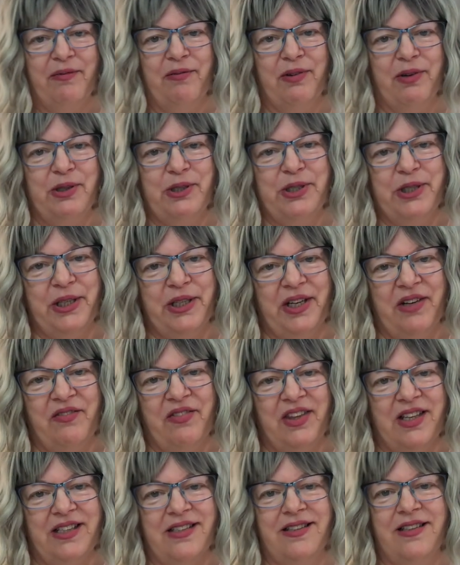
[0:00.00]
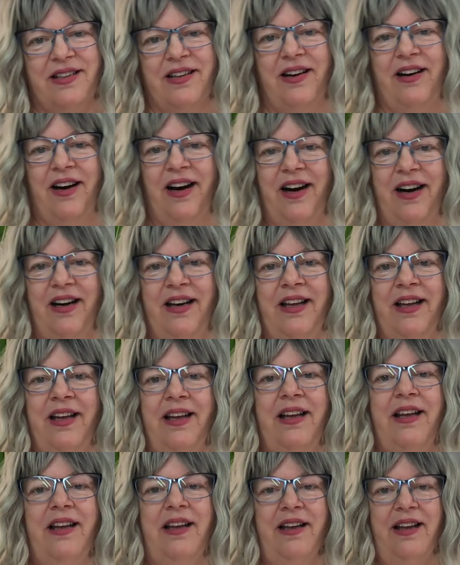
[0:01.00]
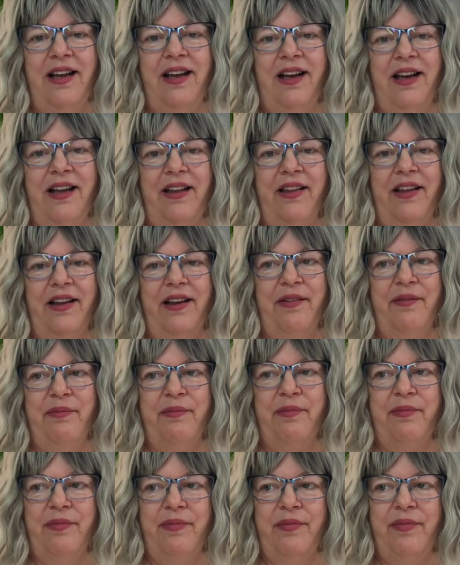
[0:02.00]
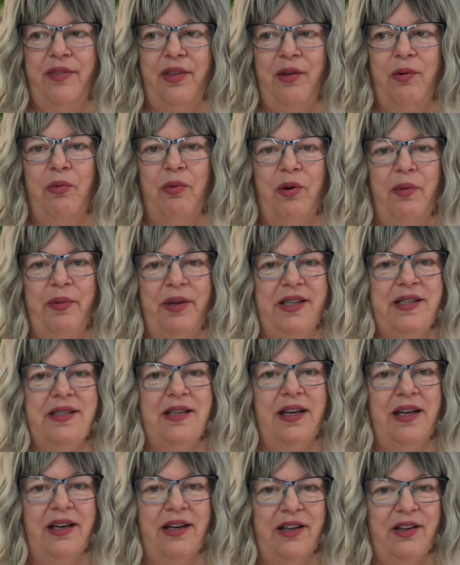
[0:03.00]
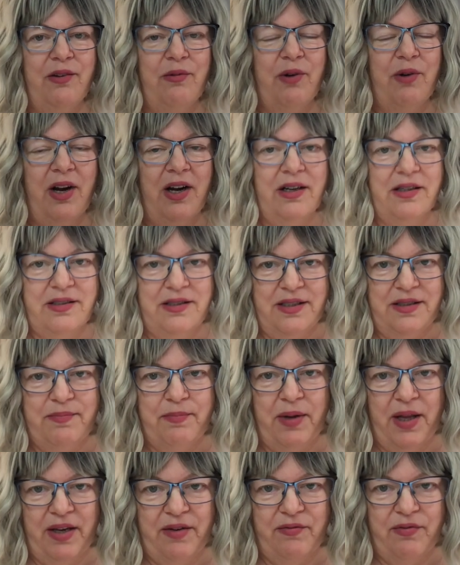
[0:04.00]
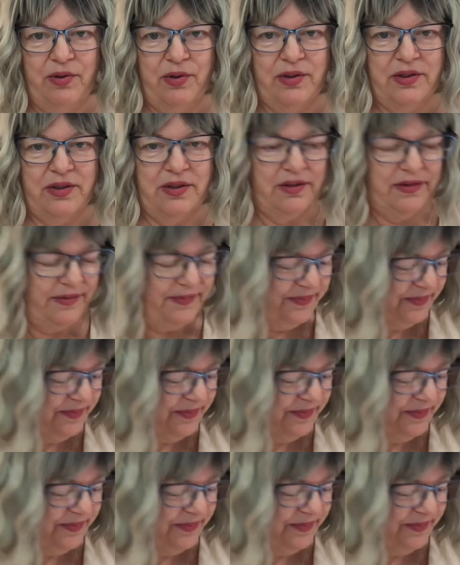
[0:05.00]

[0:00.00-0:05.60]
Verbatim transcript: version of this card, um, the woman sitting on the rocks is blindfolded.